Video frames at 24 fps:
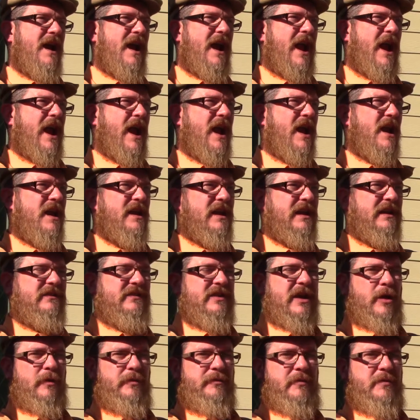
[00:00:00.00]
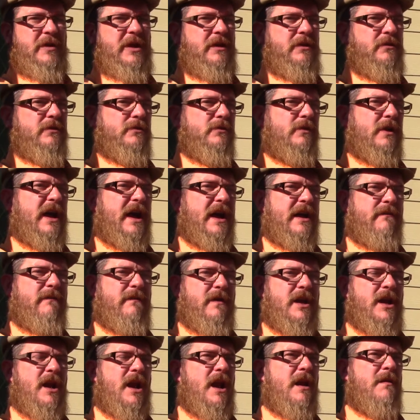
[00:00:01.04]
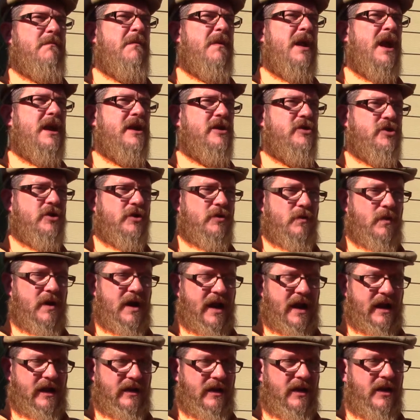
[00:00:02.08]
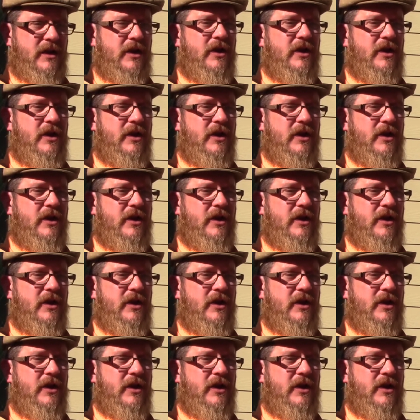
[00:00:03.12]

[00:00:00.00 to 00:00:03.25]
And it's helped me through life in a major way.